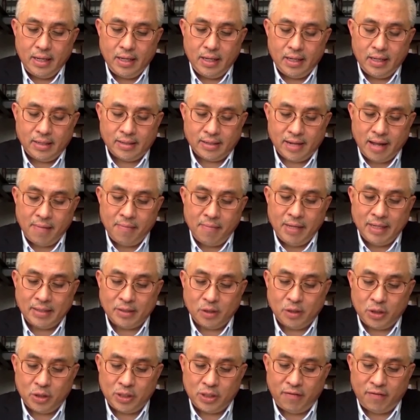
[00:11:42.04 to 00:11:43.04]
Islamic
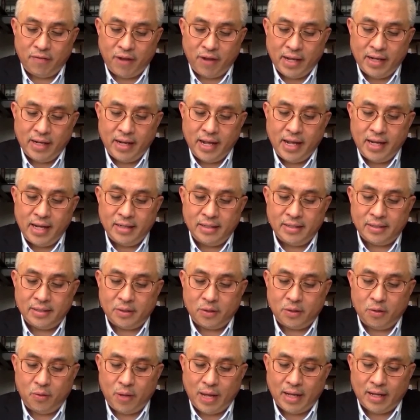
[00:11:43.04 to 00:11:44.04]
social finance
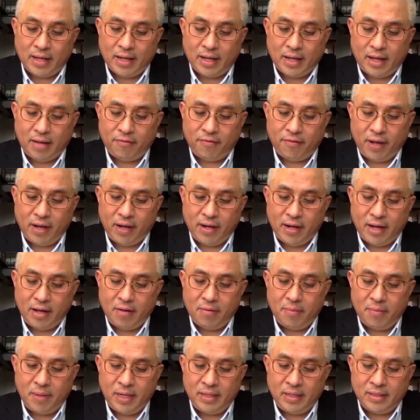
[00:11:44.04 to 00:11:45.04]
through waqaf,
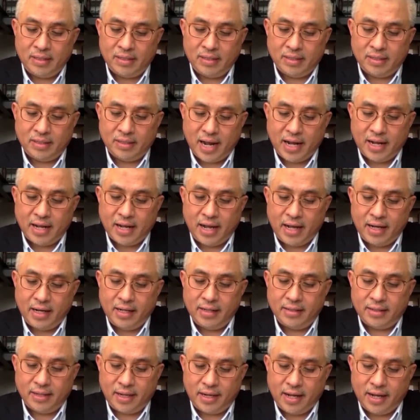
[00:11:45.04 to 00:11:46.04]
endowments, zakat,
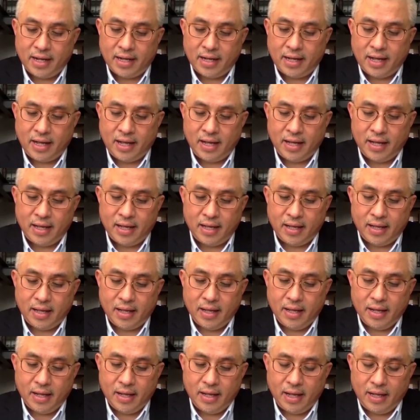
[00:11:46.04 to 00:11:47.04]
and sadaqah
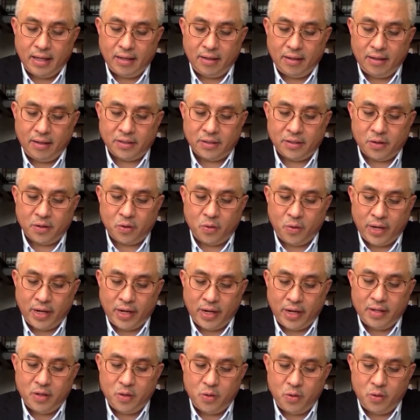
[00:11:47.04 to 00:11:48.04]
are also quite
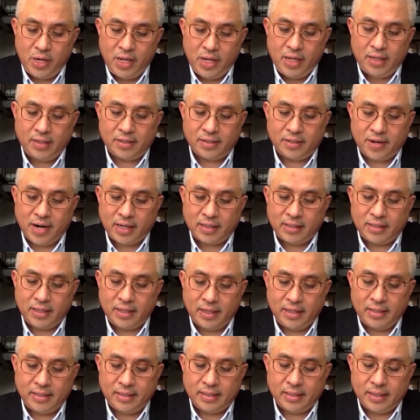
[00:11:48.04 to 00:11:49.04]
unique
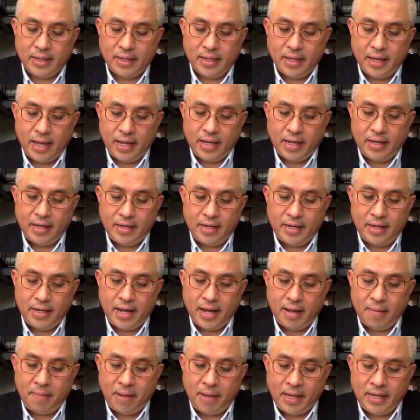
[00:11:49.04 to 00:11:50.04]
structures. And indeed,
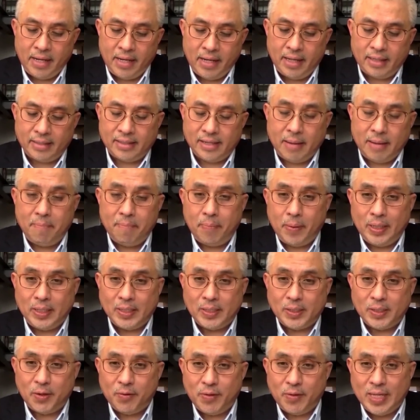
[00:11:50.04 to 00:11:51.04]
there are many
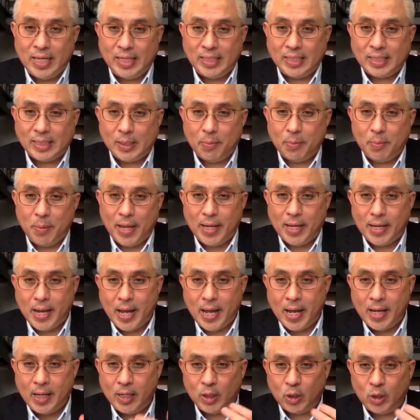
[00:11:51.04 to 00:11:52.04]
examples of this being
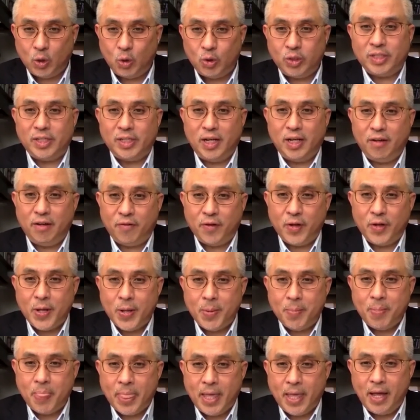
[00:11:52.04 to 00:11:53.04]
done to serve
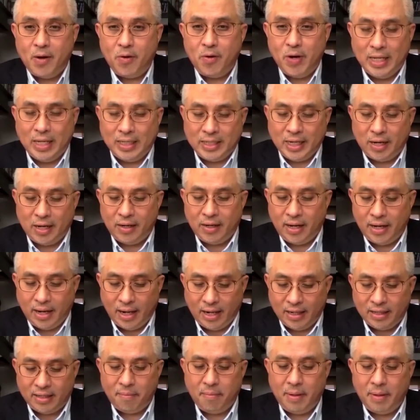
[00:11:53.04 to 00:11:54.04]
and reach out and
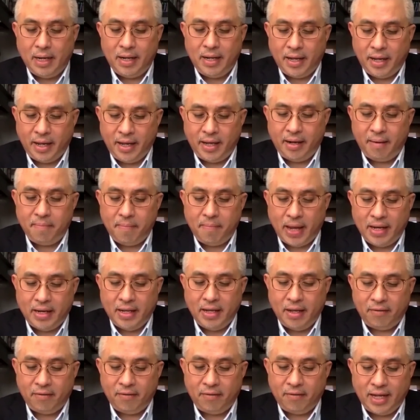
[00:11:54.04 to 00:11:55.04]
ultimately hit
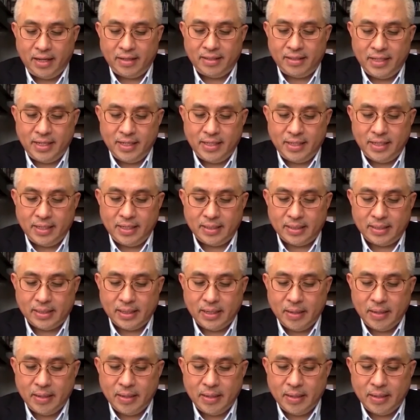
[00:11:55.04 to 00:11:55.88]
many of the SDGs.